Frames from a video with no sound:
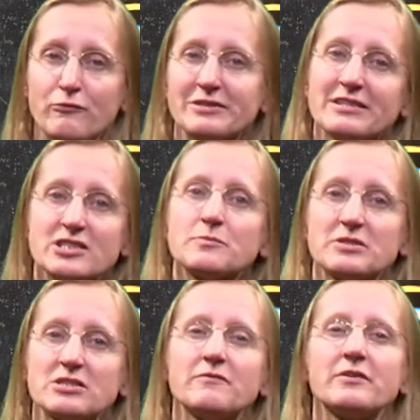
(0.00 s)
for this
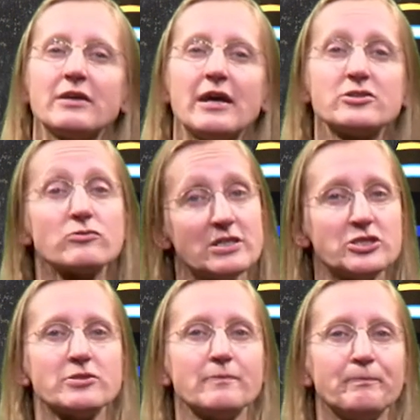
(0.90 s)
specific
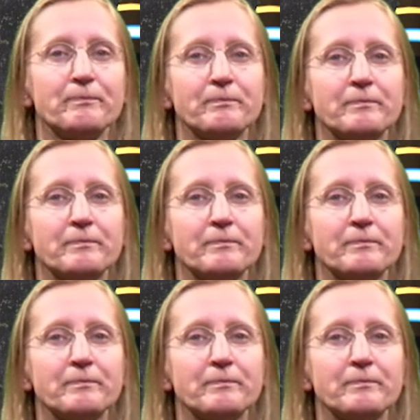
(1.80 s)
iteration.